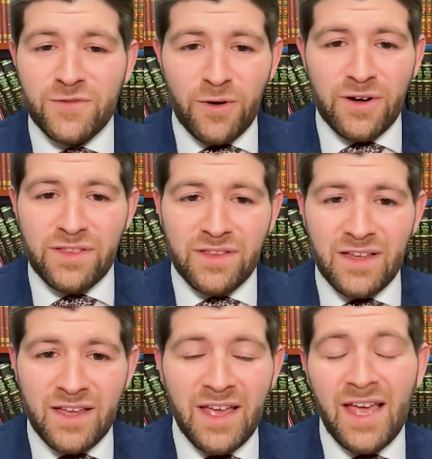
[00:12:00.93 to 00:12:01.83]
forth.
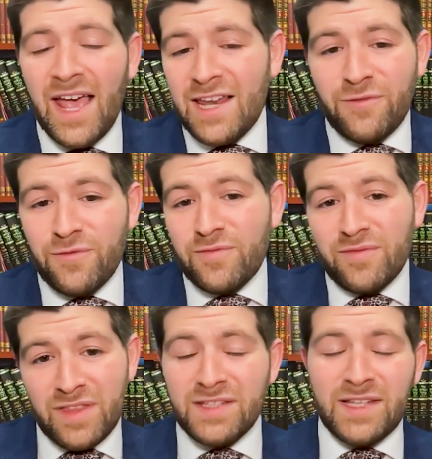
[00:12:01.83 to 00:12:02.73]
And if
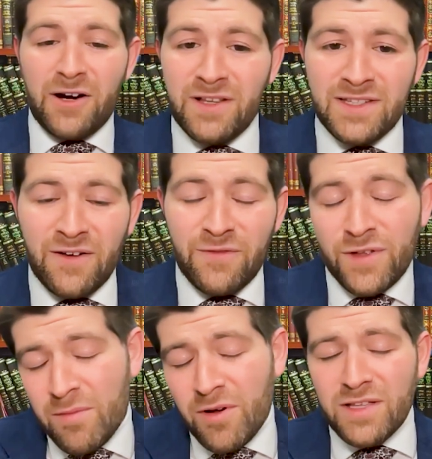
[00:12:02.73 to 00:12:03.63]
this area is not for
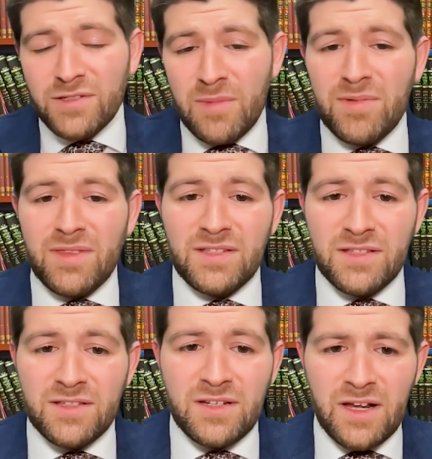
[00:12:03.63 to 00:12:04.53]
them, okay, so maybe this
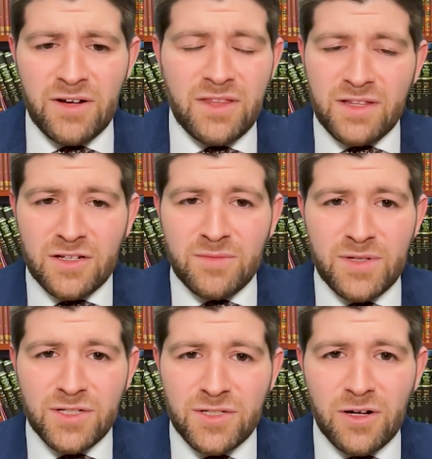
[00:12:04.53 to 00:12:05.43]
is an area that's going to be
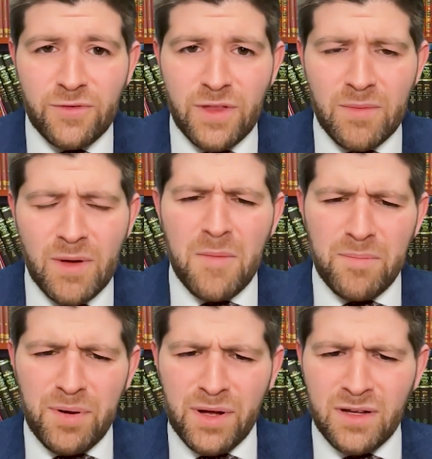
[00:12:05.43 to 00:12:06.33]
a struggle for them.
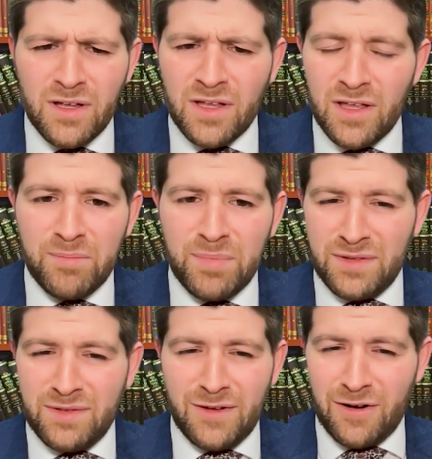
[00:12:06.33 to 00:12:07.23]
But
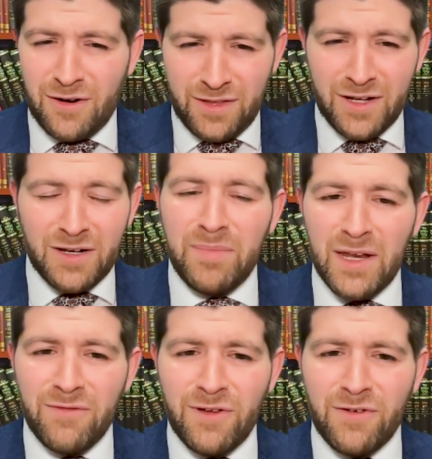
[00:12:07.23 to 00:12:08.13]
are they going to
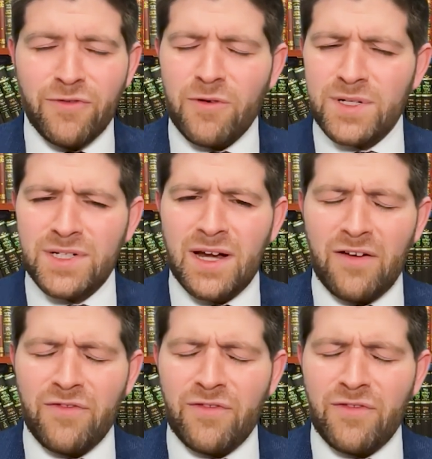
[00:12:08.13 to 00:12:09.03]
benefit from
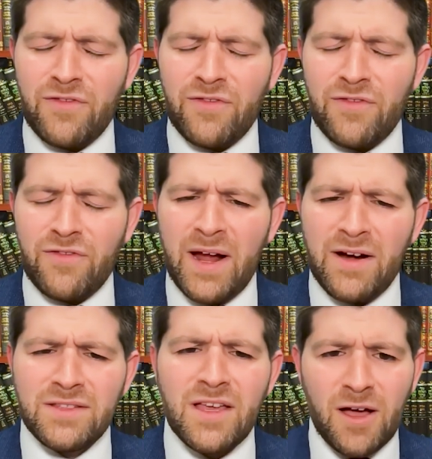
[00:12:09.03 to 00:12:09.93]
a parent
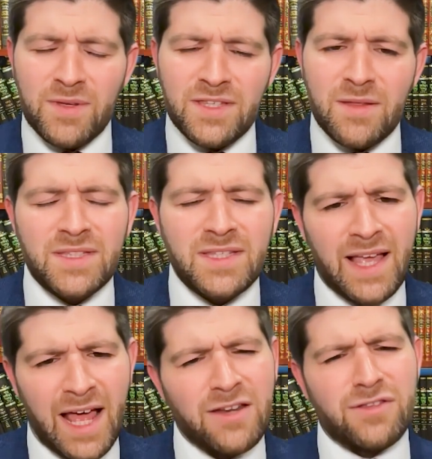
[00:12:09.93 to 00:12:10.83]
coming to them and saying,
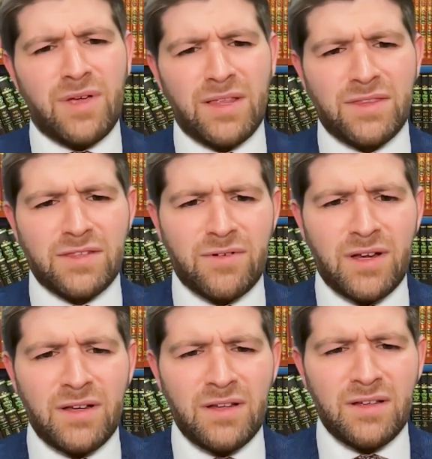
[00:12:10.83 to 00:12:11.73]
how did you get this grade?